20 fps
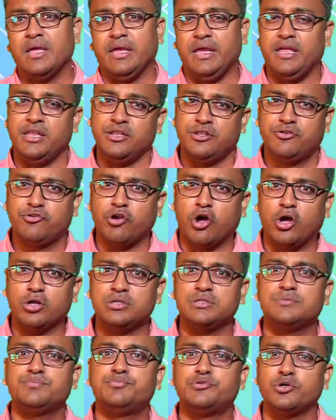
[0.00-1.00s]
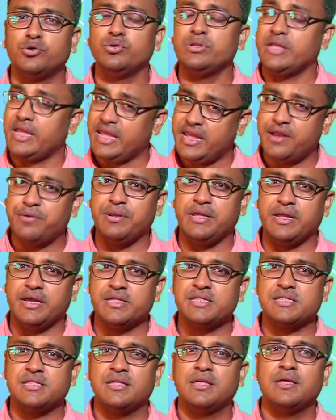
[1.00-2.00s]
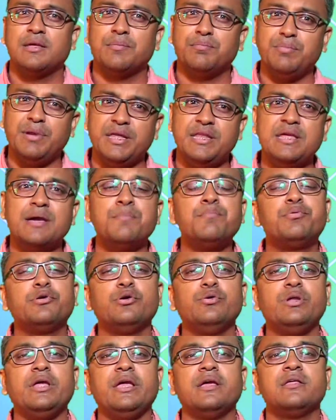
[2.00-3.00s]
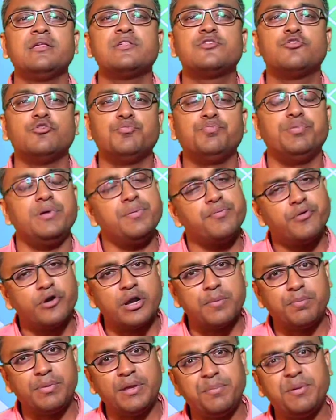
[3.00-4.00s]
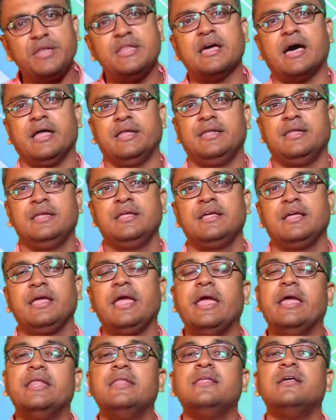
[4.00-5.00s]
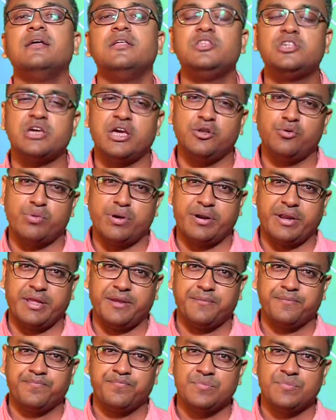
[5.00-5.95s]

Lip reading: In drought-prone areas, medium pruning should preferably be done in January.